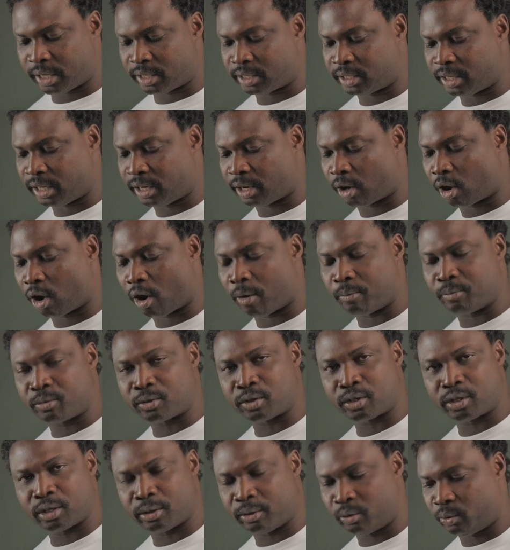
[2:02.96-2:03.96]
is it
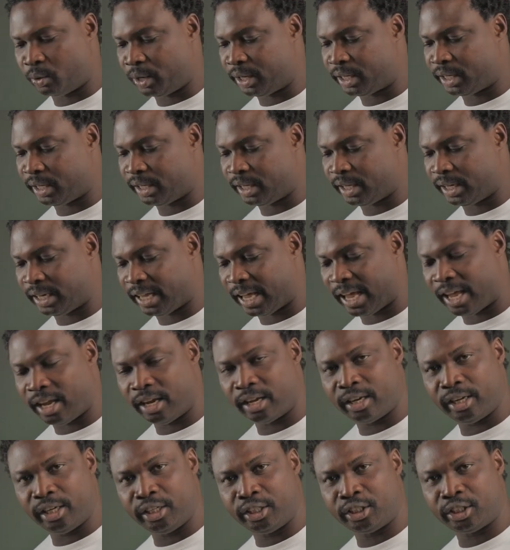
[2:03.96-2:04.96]
comes written in
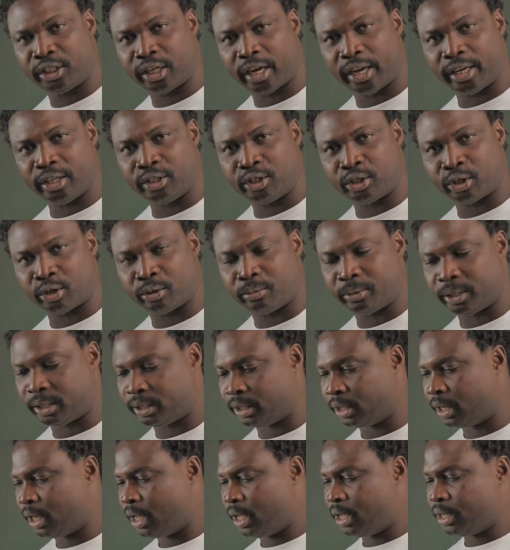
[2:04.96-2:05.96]
English and
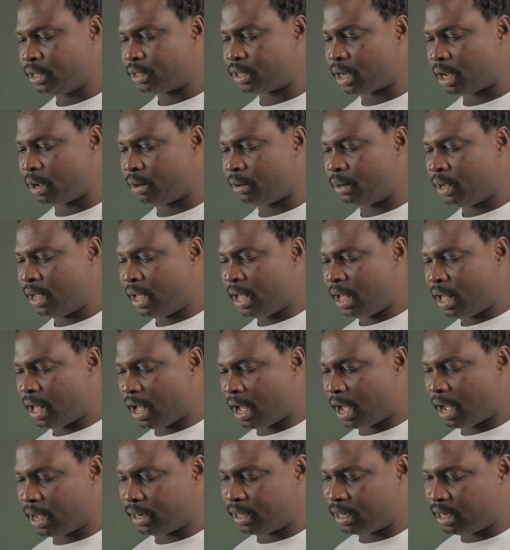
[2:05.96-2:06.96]
German. So
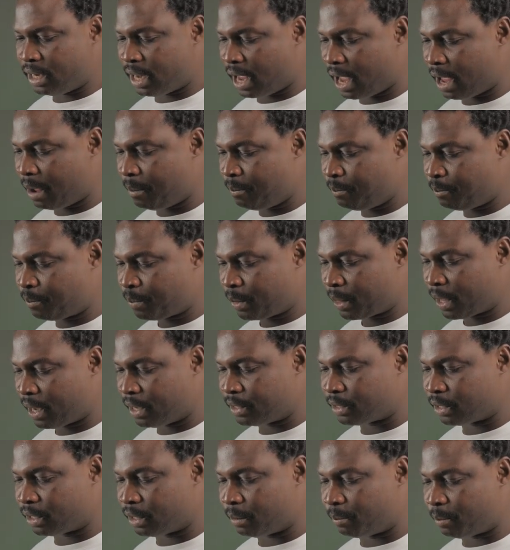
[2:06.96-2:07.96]
the name
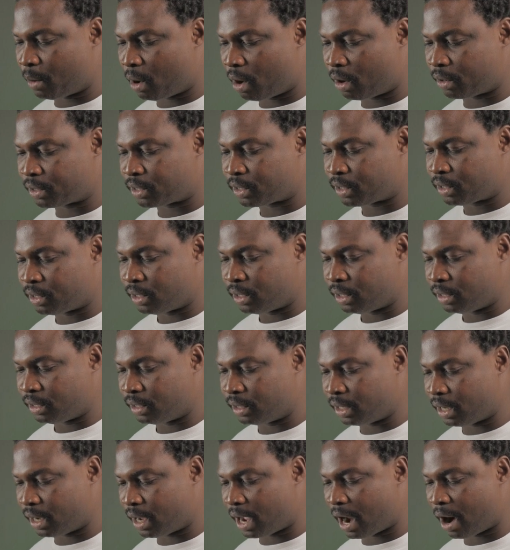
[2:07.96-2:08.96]
is on the box,
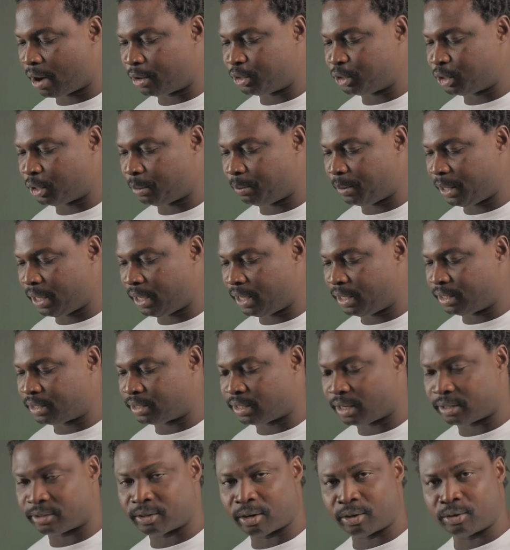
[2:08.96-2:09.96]
the RGB
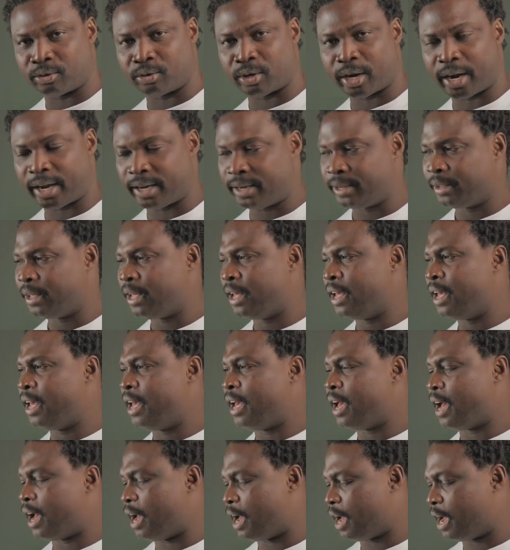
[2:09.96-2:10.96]
600.
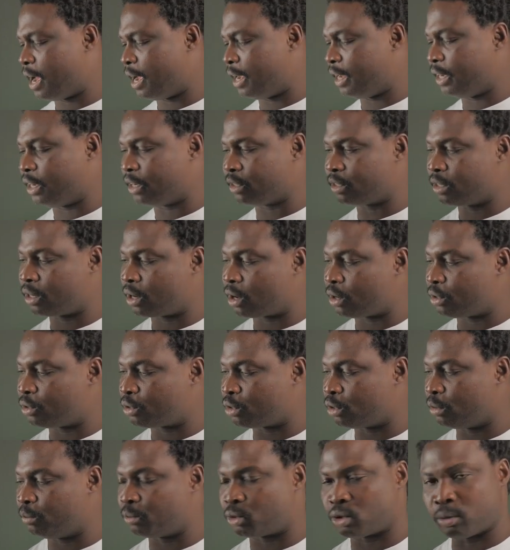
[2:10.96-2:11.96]
It doesn't
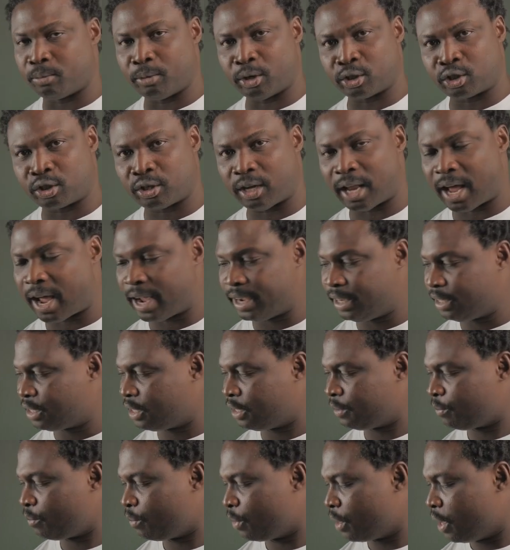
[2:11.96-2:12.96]
consume too much
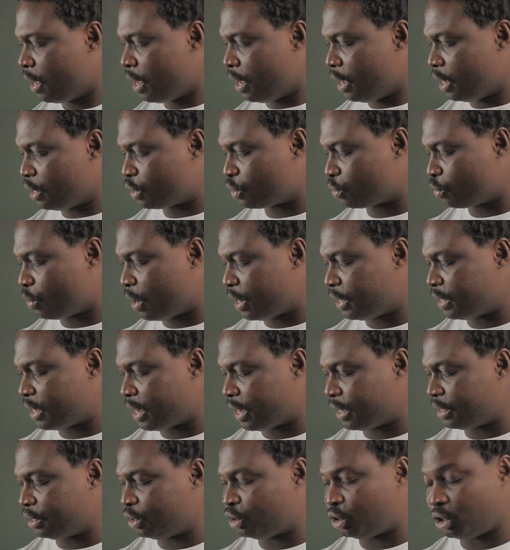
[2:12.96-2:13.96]
light. It's
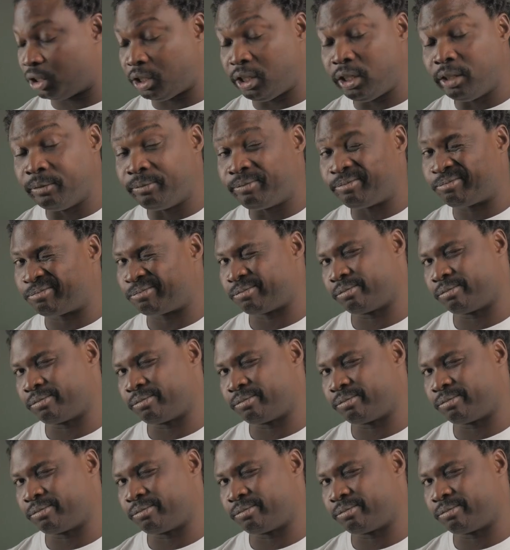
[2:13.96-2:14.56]
rated G.